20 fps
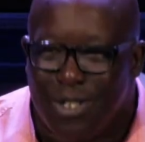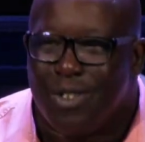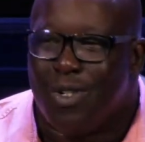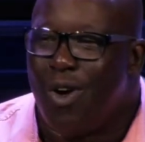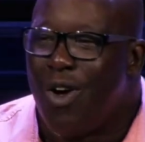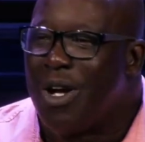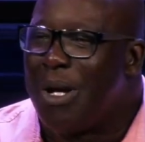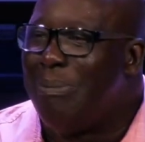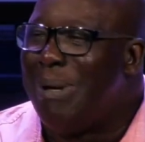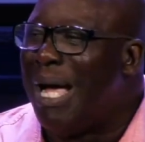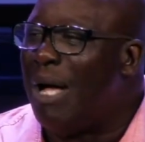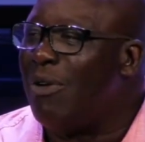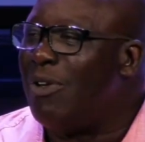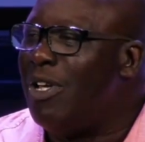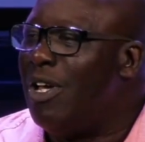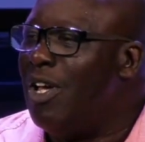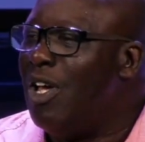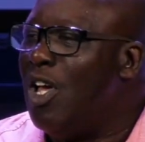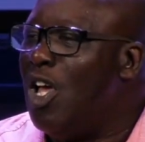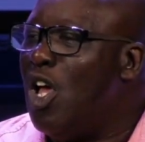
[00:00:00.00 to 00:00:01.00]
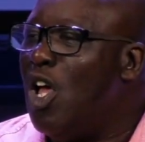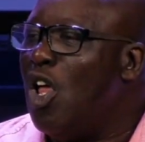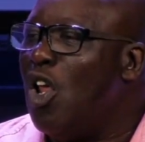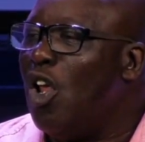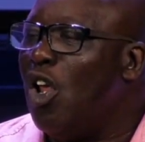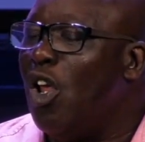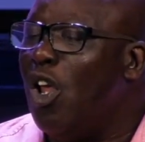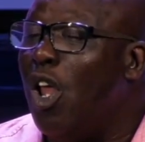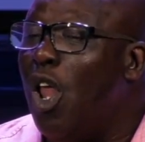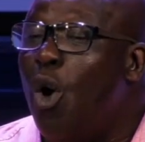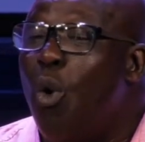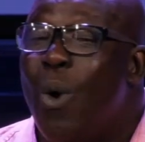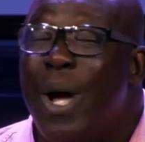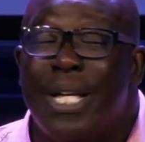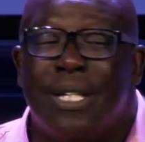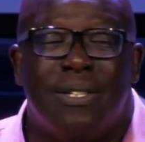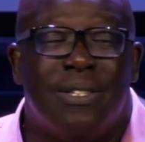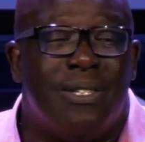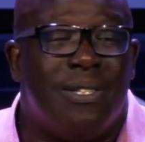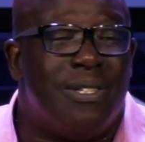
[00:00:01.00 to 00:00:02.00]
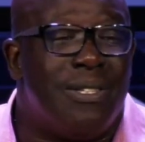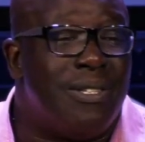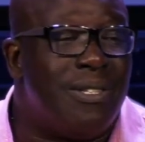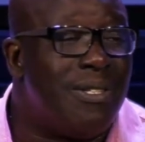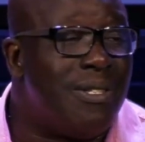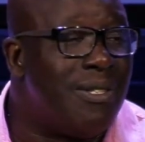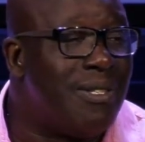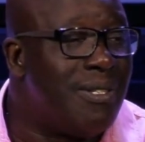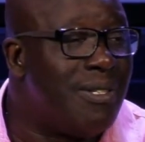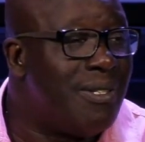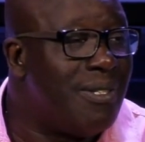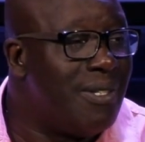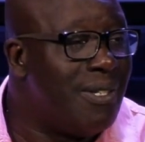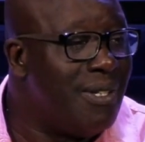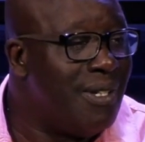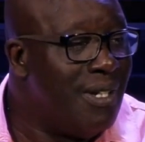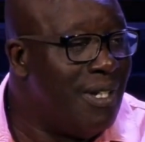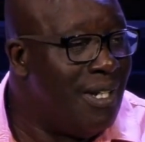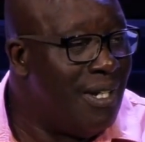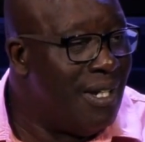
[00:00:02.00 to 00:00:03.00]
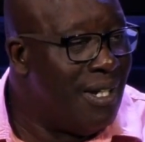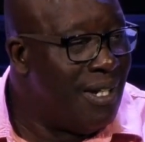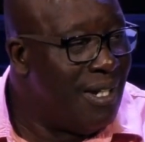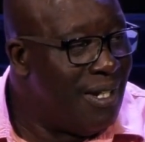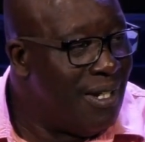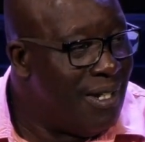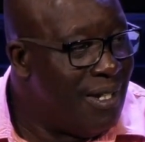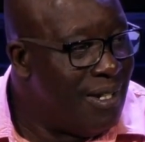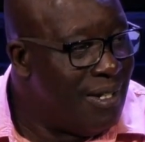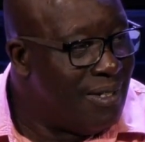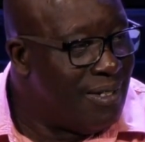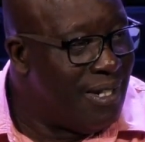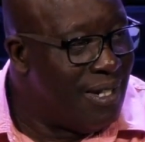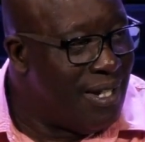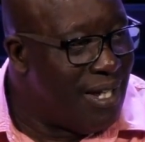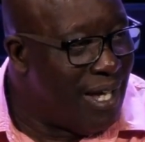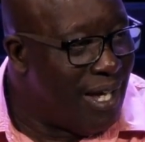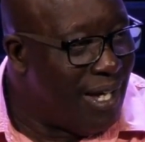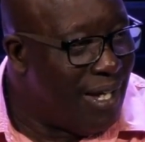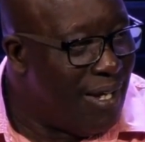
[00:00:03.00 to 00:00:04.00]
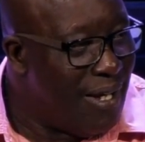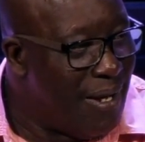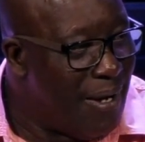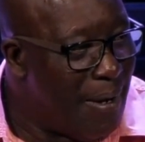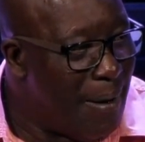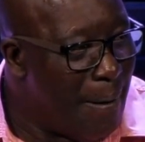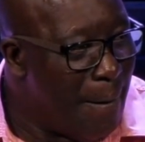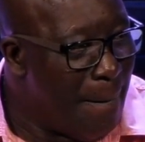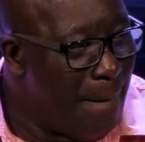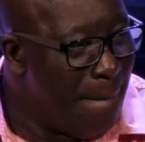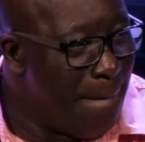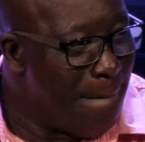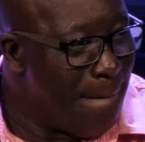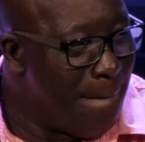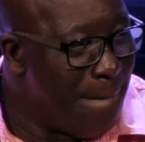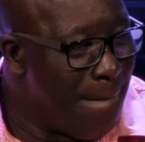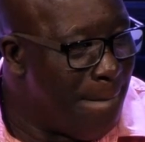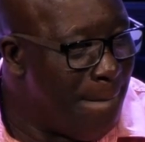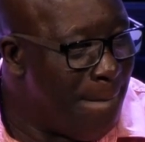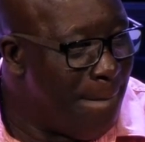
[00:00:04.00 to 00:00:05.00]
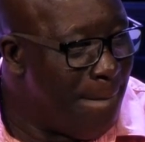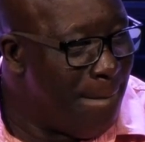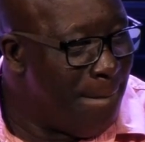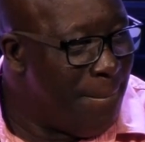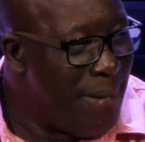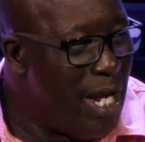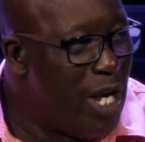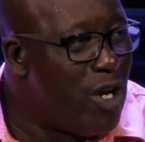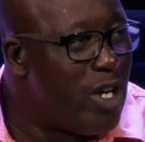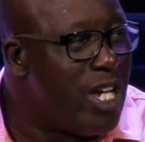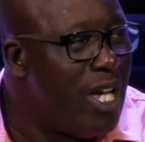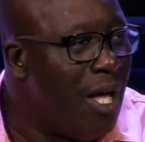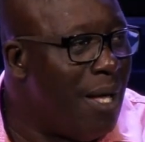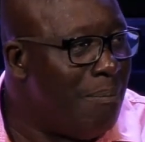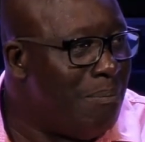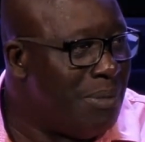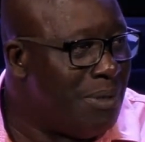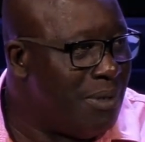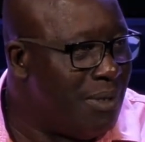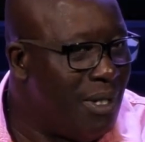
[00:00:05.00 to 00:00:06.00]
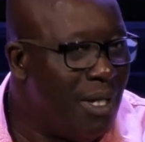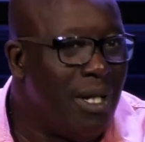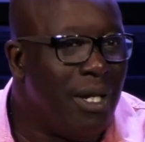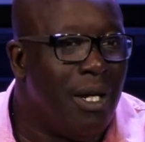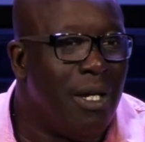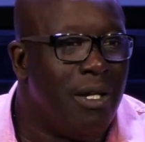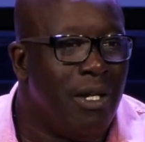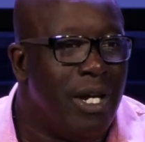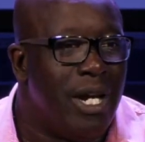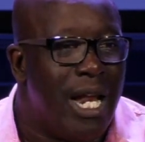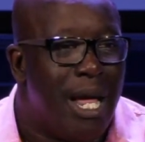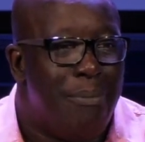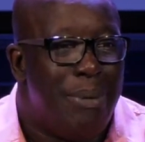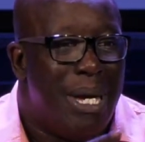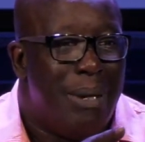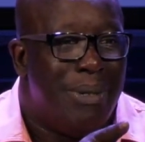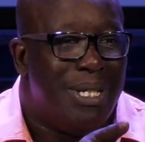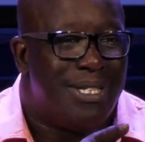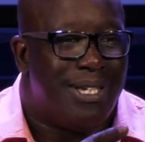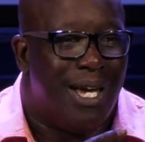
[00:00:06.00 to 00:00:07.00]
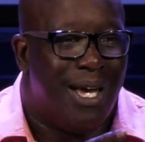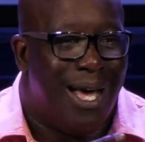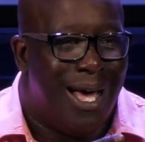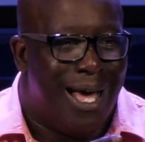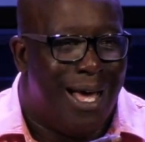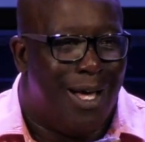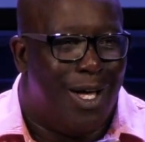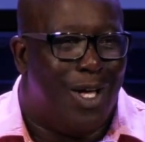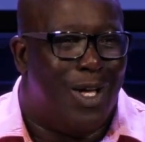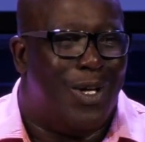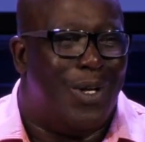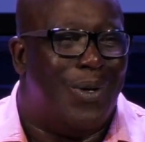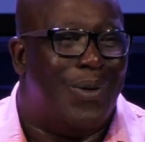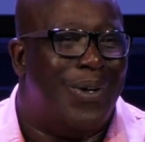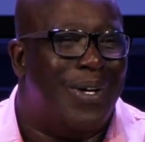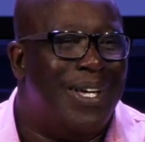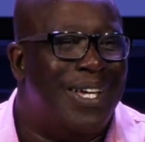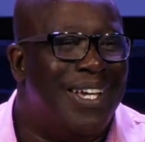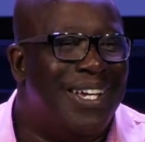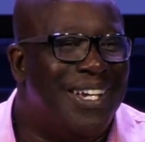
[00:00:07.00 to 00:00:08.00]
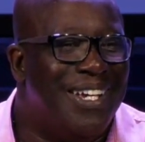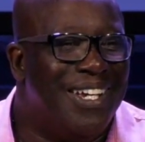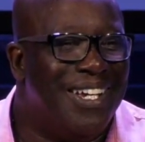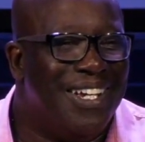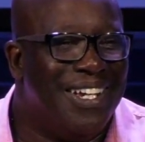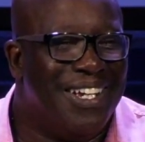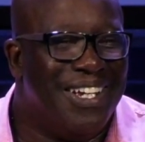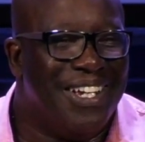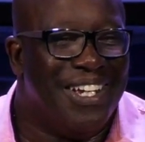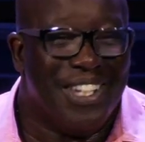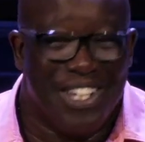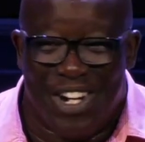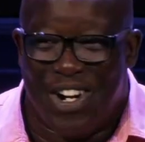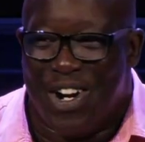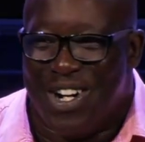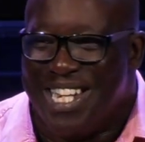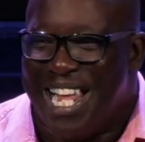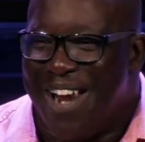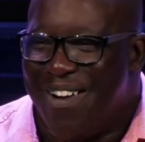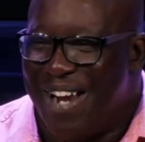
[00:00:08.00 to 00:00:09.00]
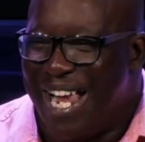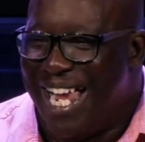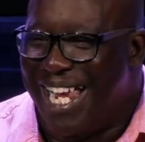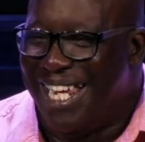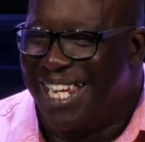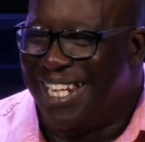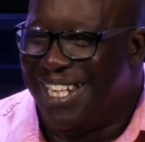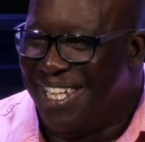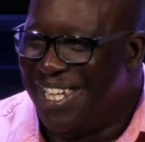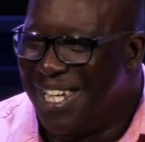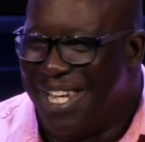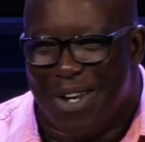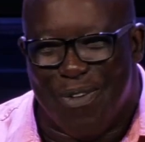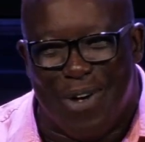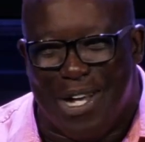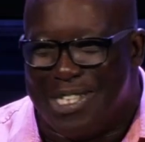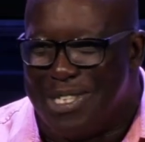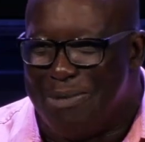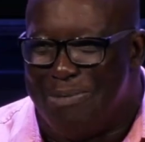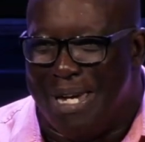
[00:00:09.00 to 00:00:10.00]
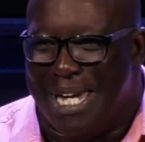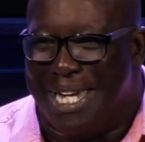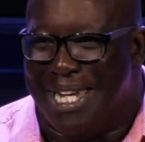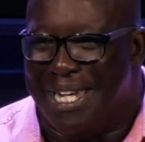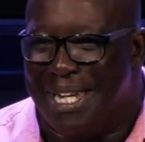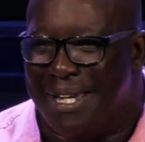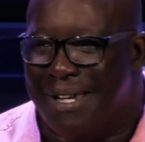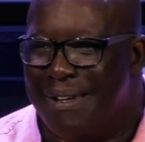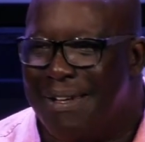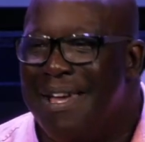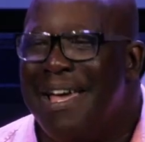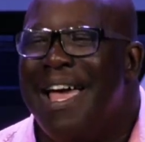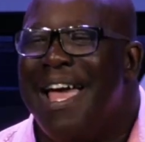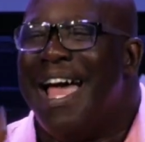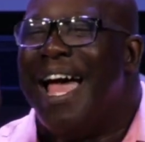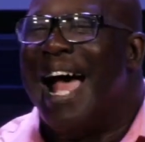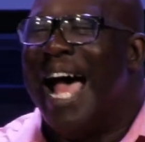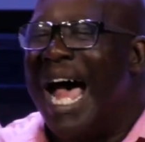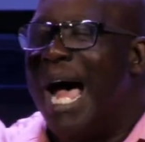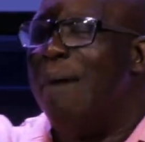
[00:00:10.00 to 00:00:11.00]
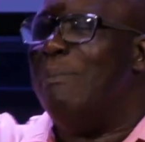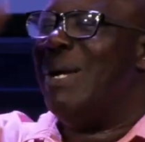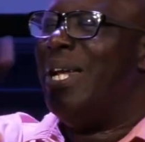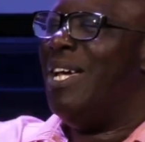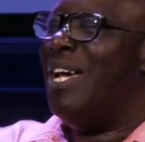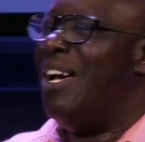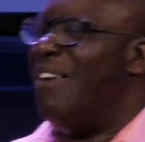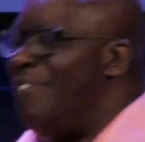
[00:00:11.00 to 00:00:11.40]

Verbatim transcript: talk about Lois today. Here comes. You hear that baby say, uh oh. you heard that, right? It wasn't me. How many of